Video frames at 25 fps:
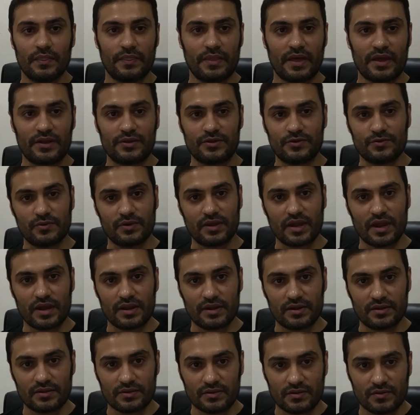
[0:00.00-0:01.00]
that you
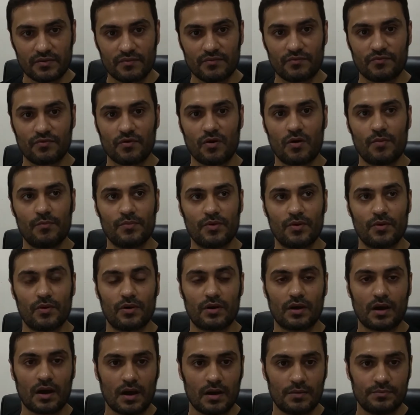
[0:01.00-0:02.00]
get it from
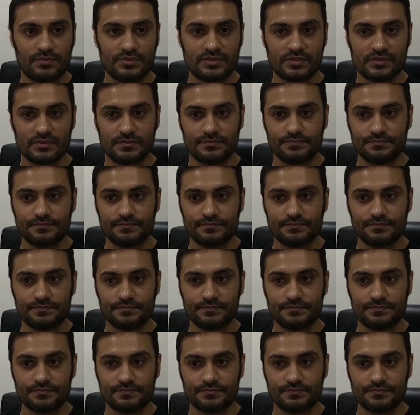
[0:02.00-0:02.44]
your carbs.